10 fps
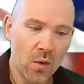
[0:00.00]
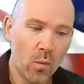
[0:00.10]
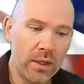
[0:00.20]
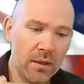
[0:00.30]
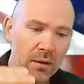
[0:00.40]

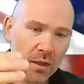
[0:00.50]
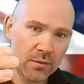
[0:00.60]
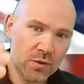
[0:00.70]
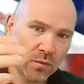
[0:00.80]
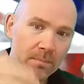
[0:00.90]
We are
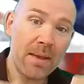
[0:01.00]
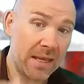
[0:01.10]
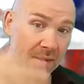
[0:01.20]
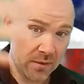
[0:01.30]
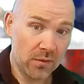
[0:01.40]
going to
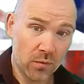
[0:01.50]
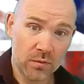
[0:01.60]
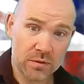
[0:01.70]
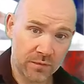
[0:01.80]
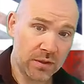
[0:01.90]
obey the
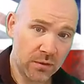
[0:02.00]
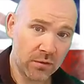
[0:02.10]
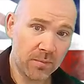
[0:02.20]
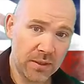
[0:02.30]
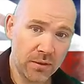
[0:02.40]
laws of the
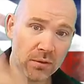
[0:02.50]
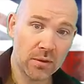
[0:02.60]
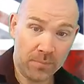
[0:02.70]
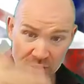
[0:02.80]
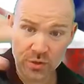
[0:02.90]
European
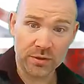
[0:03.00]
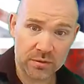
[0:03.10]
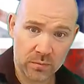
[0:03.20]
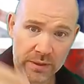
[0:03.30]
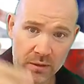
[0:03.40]
Union by choice.
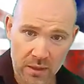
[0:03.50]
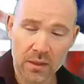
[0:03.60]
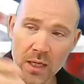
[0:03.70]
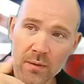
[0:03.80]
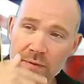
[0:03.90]
We are going
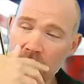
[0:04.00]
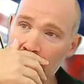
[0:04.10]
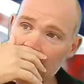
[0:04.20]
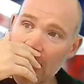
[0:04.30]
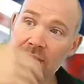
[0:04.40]
to go there.
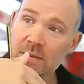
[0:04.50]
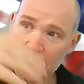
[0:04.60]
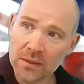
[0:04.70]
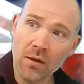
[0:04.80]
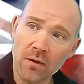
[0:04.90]
And there's
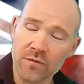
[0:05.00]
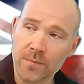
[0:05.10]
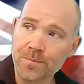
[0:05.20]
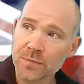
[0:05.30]
been a lot of them